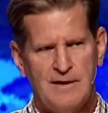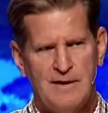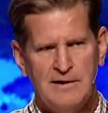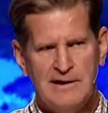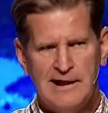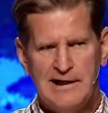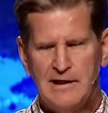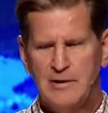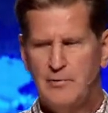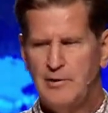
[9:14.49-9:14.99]

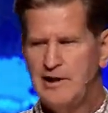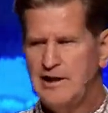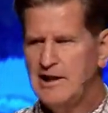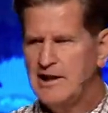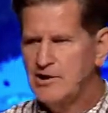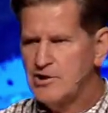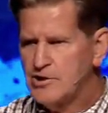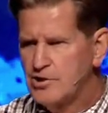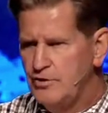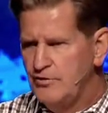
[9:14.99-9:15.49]
Now, I don't want to
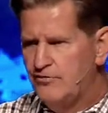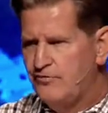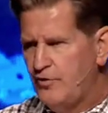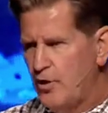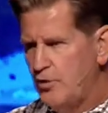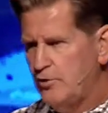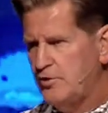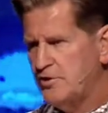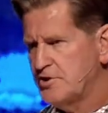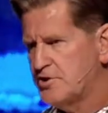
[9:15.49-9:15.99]
get too
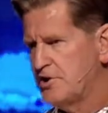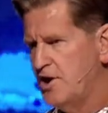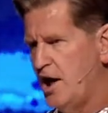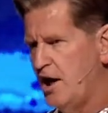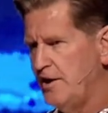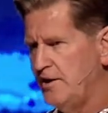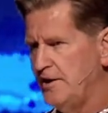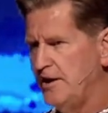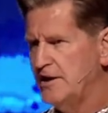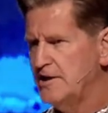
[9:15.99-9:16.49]
focused
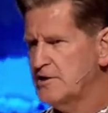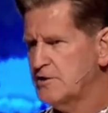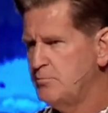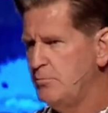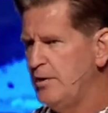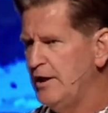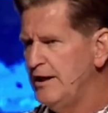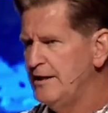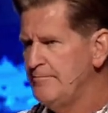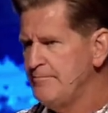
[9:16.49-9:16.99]
on this,
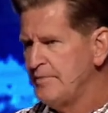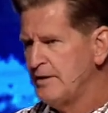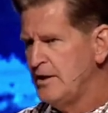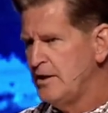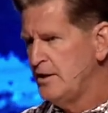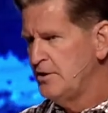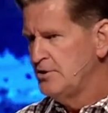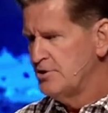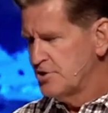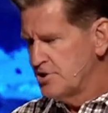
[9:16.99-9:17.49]

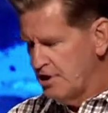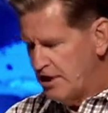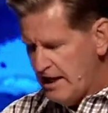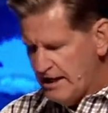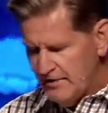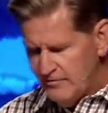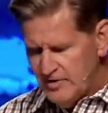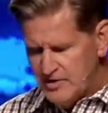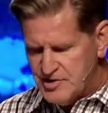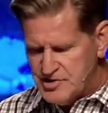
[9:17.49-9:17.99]
but there's a
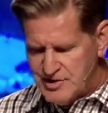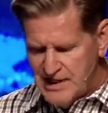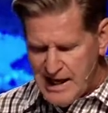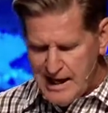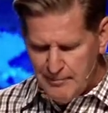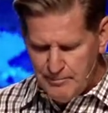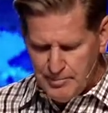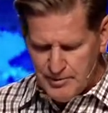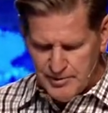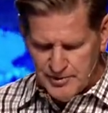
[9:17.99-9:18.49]
lot of
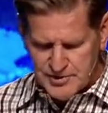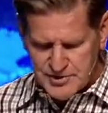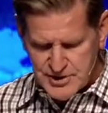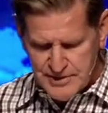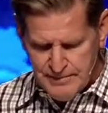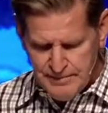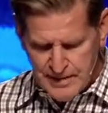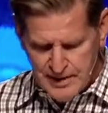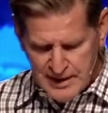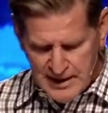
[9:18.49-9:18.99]

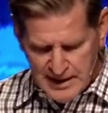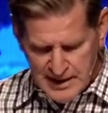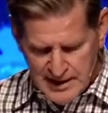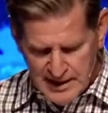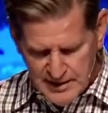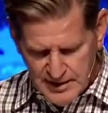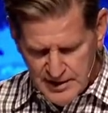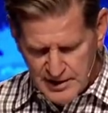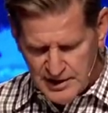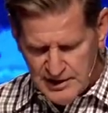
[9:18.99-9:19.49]
examples
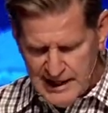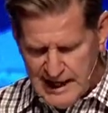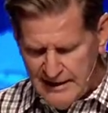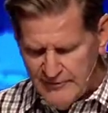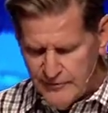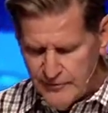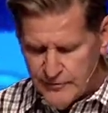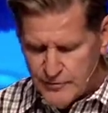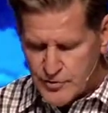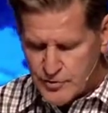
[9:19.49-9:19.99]
in the
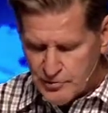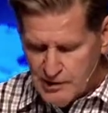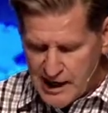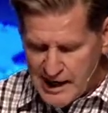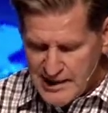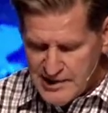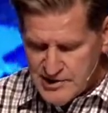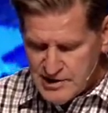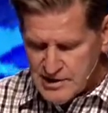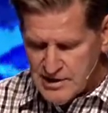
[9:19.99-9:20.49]
life of
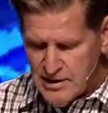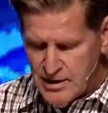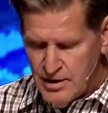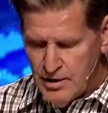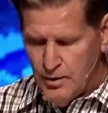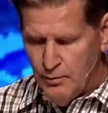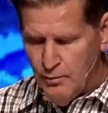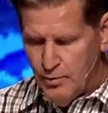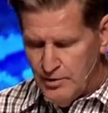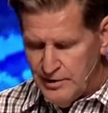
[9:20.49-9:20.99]
Christ
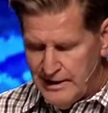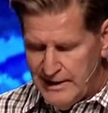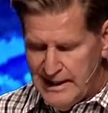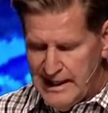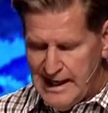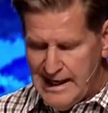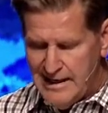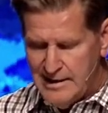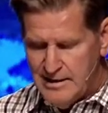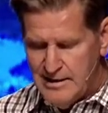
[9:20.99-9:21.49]
where he
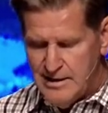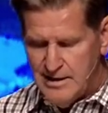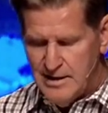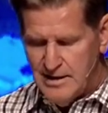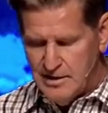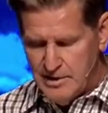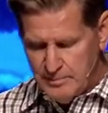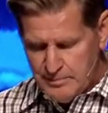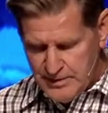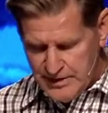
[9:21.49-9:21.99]
had
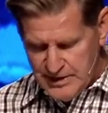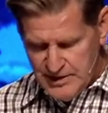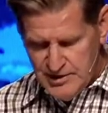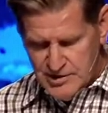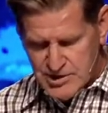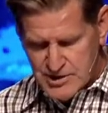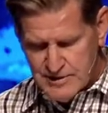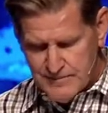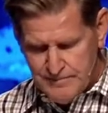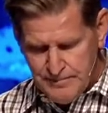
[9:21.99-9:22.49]
the
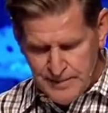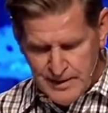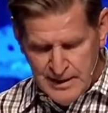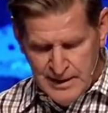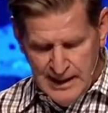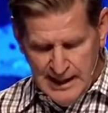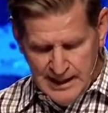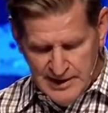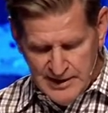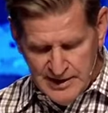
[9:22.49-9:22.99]
peace.
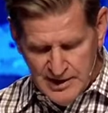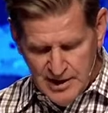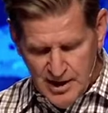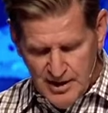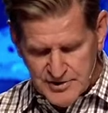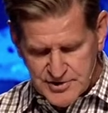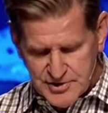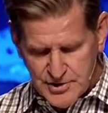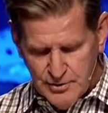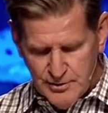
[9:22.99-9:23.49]
And then
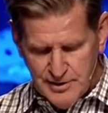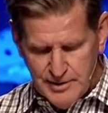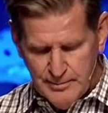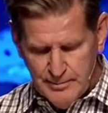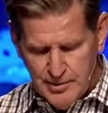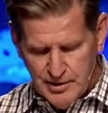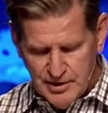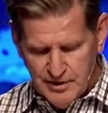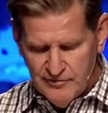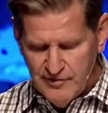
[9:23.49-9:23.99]
also in the
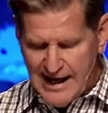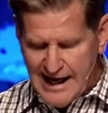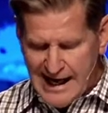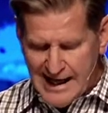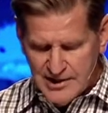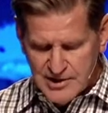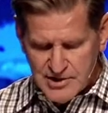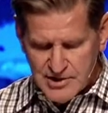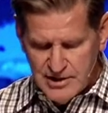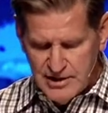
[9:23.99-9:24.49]
book of
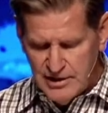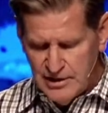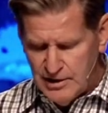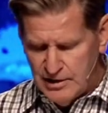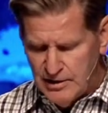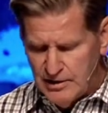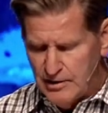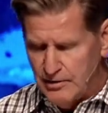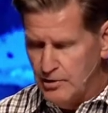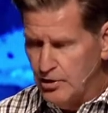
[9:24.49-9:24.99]
Acts, the
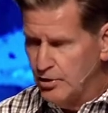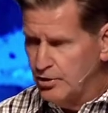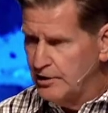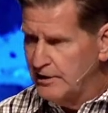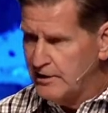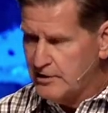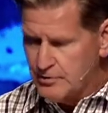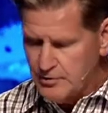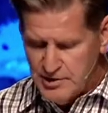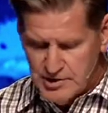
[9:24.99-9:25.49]

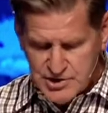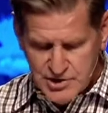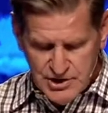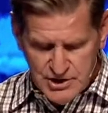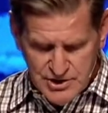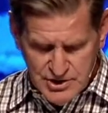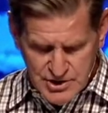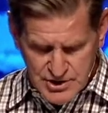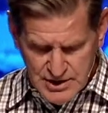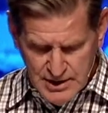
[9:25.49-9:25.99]
early
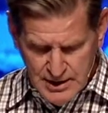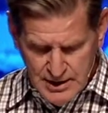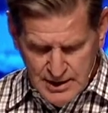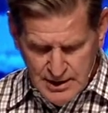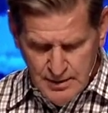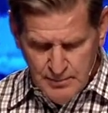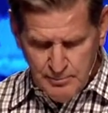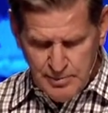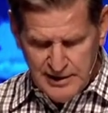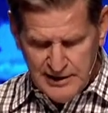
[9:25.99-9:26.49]
Christians,
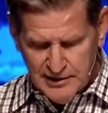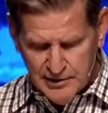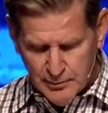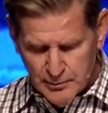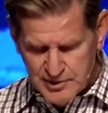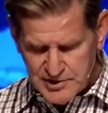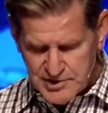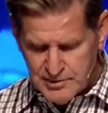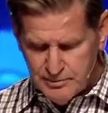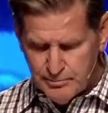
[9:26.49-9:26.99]
Peter
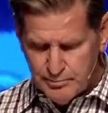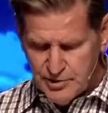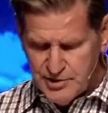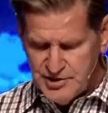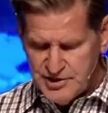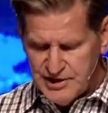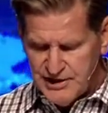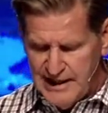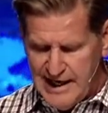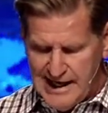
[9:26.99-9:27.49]
was in
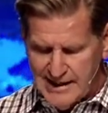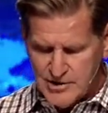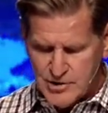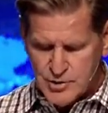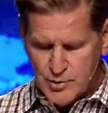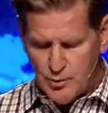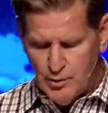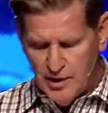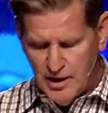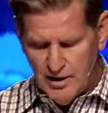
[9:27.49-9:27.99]
prison, Acts
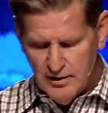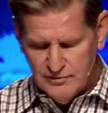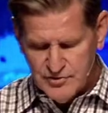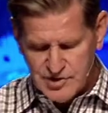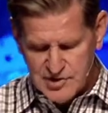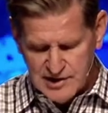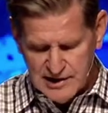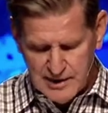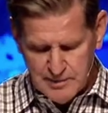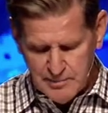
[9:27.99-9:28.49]
12,
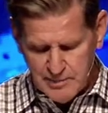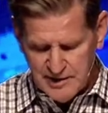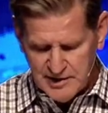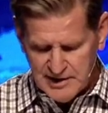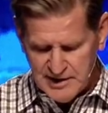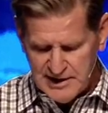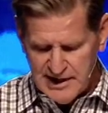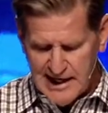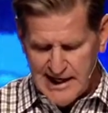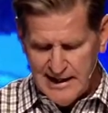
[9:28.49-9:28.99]
sleeping
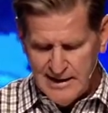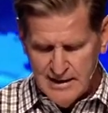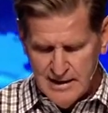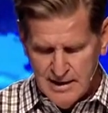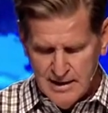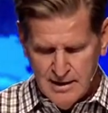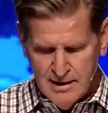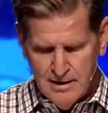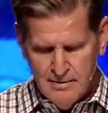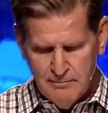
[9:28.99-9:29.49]
the night
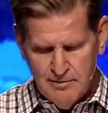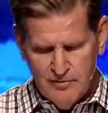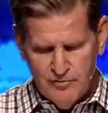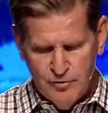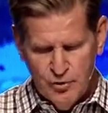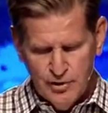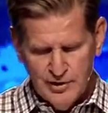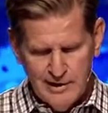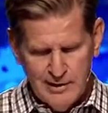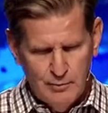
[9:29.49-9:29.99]

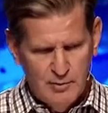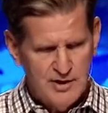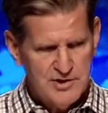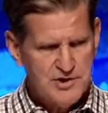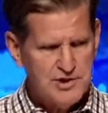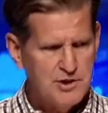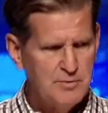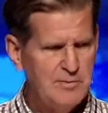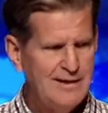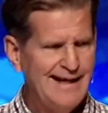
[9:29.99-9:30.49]
before he was
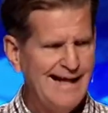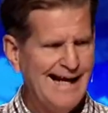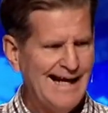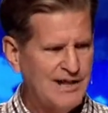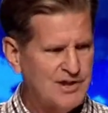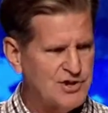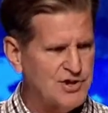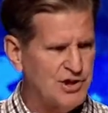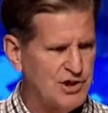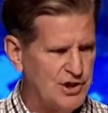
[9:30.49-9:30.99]
to be
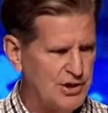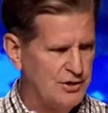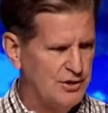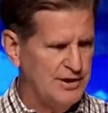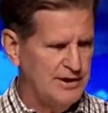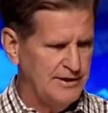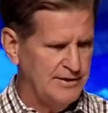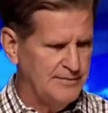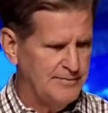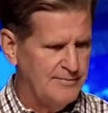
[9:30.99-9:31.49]
executed.